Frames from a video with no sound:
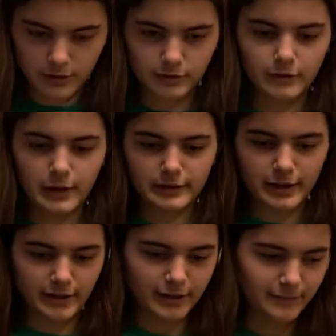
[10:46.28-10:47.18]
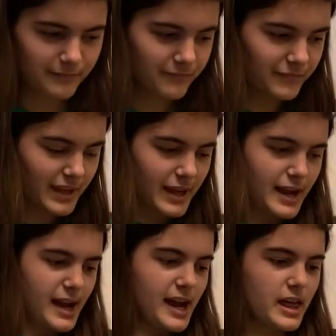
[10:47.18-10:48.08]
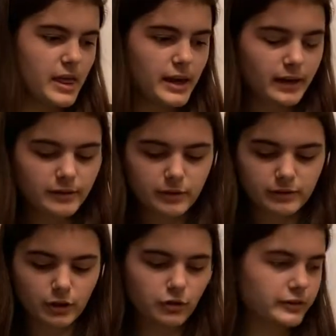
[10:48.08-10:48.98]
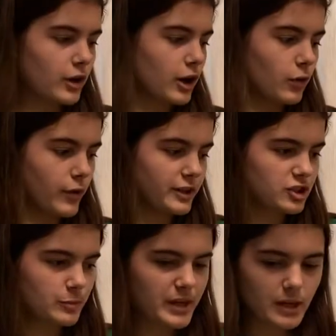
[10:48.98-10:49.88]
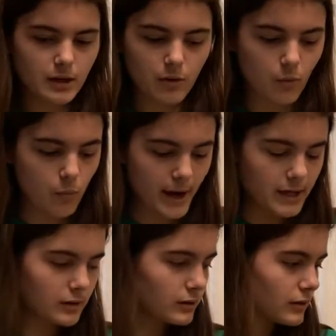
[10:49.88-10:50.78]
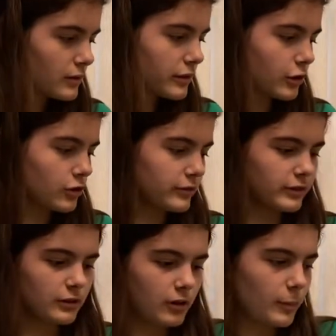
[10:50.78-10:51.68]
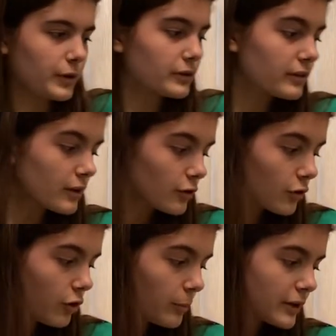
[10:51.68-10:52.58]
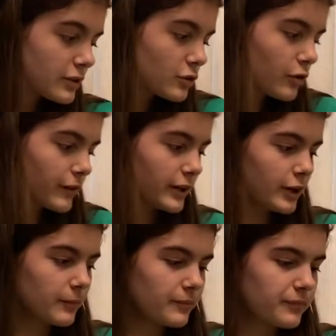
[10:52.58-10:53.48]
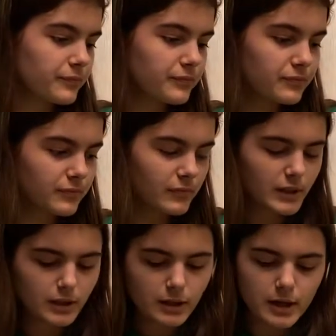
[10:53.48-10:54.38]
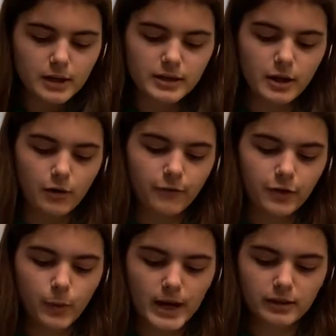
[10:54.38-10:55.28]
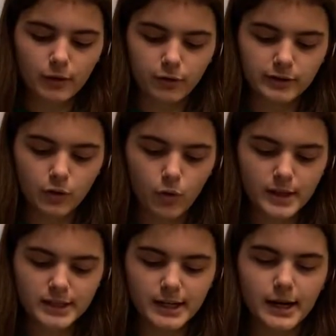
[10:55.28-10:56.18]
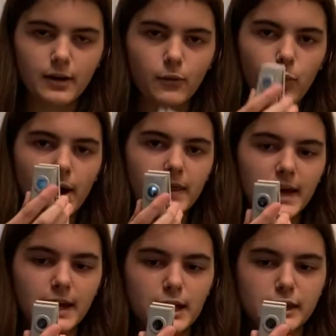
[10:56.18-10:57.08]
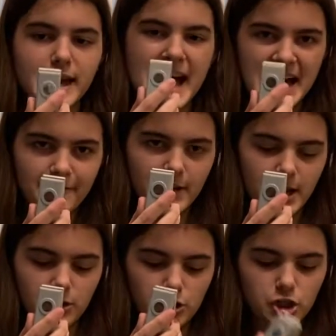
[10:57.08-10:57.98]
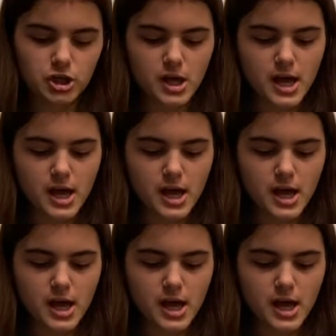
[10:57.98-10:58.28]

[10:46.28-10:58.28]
Flies out of there. And the next 2 circles are going to be white circles. I'll put this other whole bunch over here. So for the white circles, you're going to need one that is 1/2 inch